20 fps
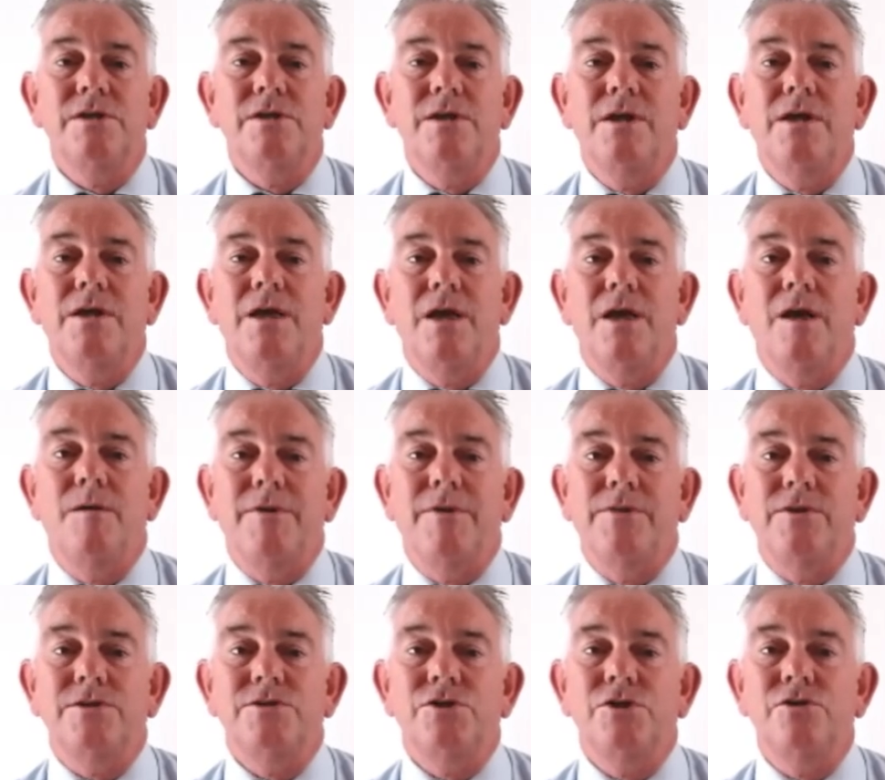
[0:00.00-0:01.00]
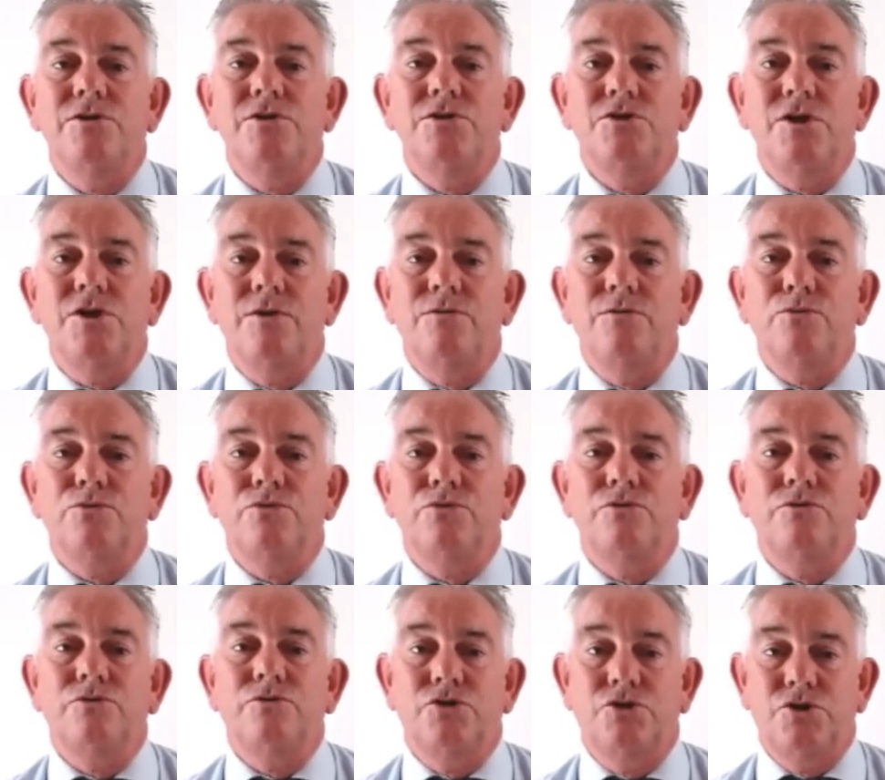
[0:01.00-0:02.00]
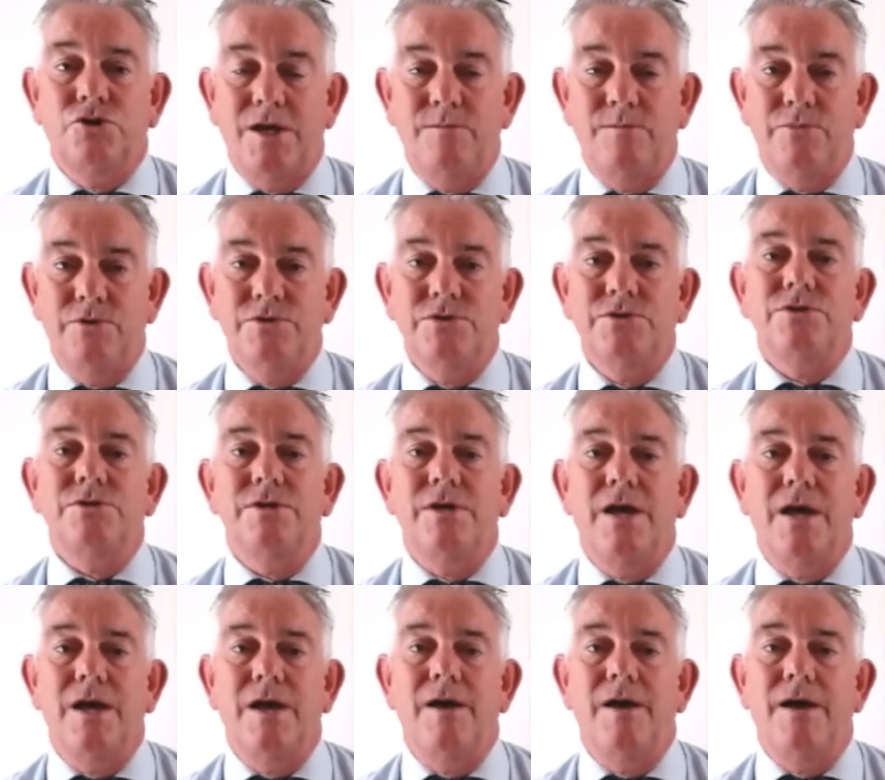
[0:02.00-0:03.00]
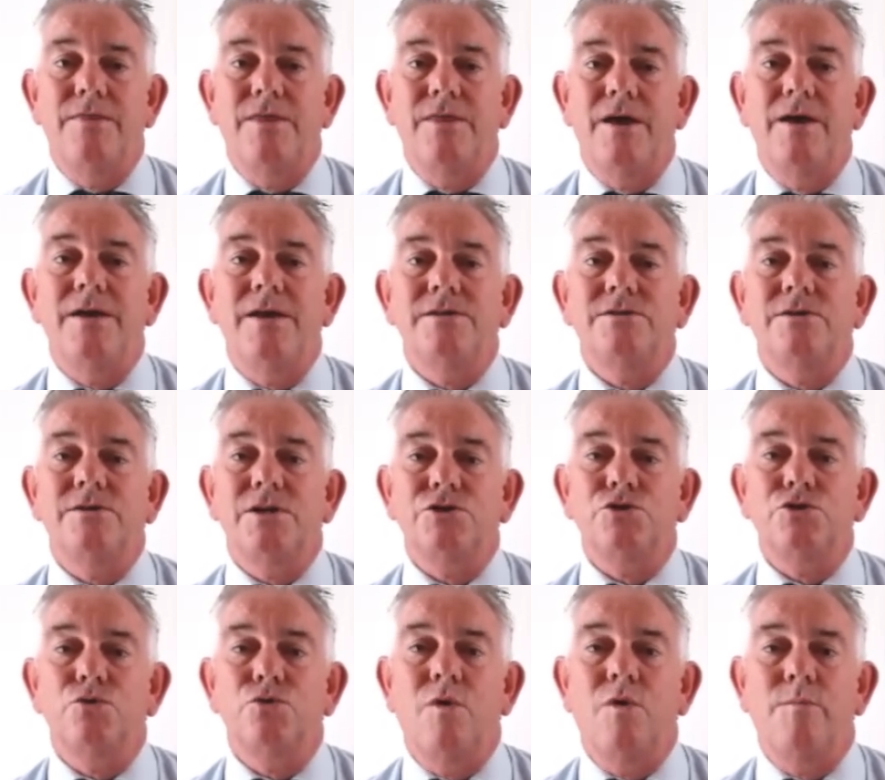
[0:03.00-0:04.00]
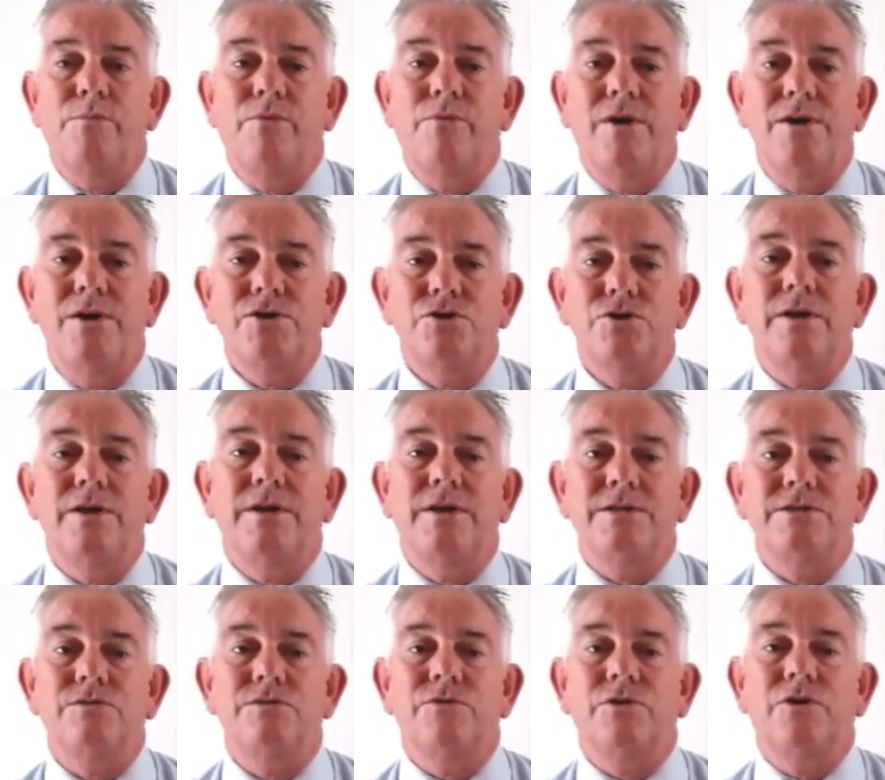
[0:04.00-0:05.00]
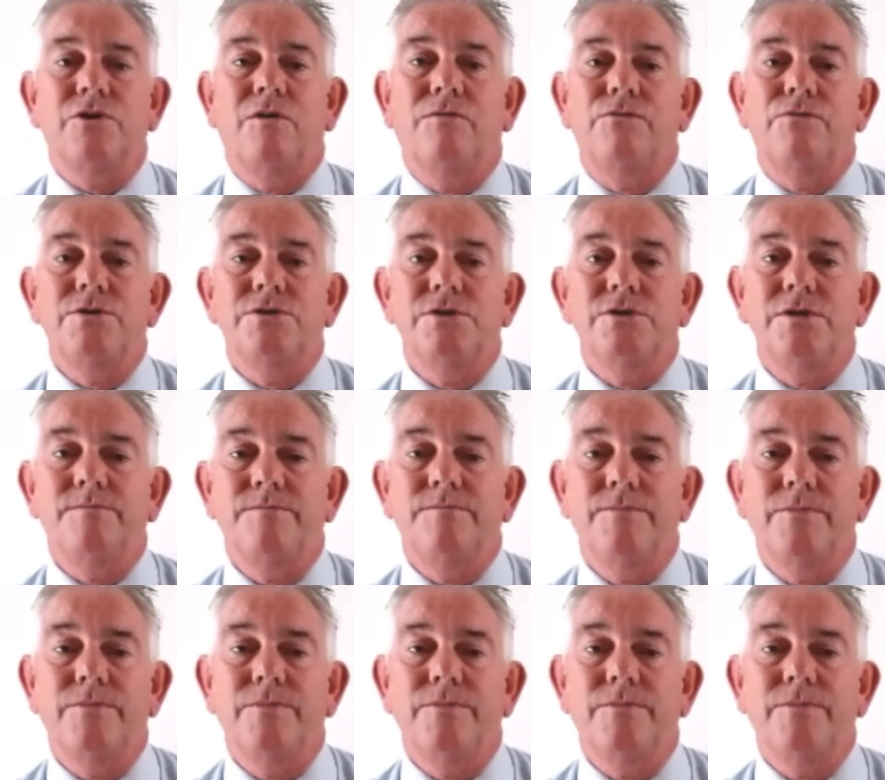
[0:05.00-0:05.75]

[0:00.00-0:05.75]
and the Attorneys General's Chambers and their International Cooperation and Asset Recovery Team.